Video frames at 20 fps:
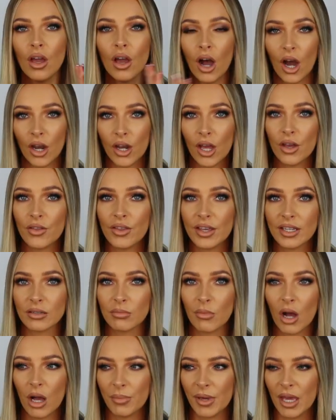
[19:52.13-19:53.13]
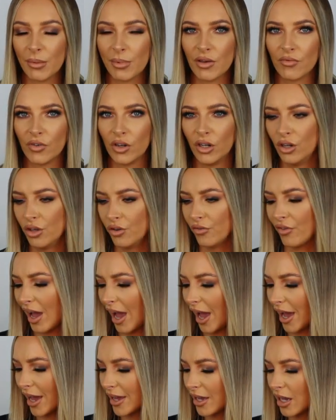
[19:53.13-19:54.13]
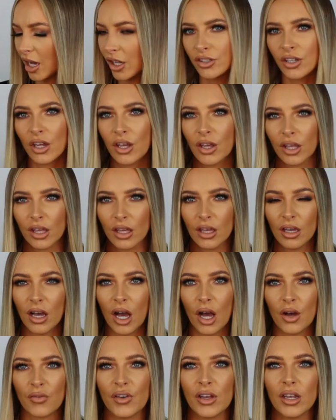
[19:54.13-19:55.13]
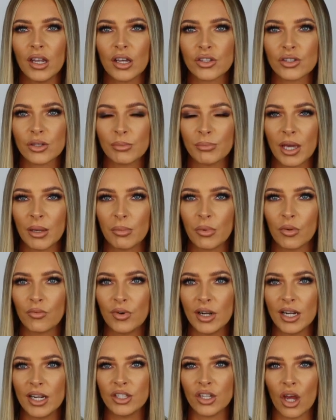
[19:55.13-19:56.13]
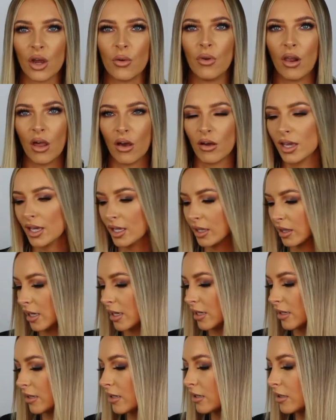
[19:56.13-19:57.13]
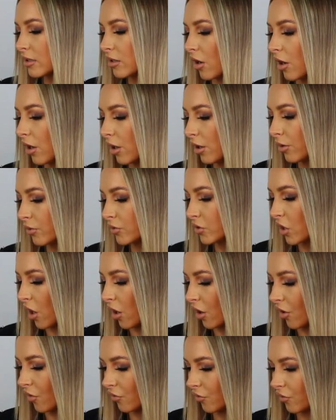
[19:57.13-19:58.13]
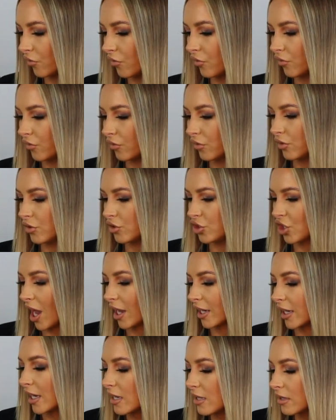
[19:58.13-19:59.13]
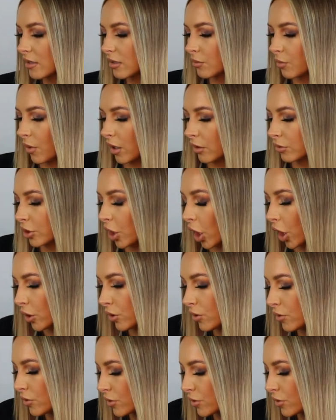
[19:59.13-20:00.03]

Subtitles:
I know this might be a bit of a love-hate. I feel like some people really don't like these styles of jackets, well, coats.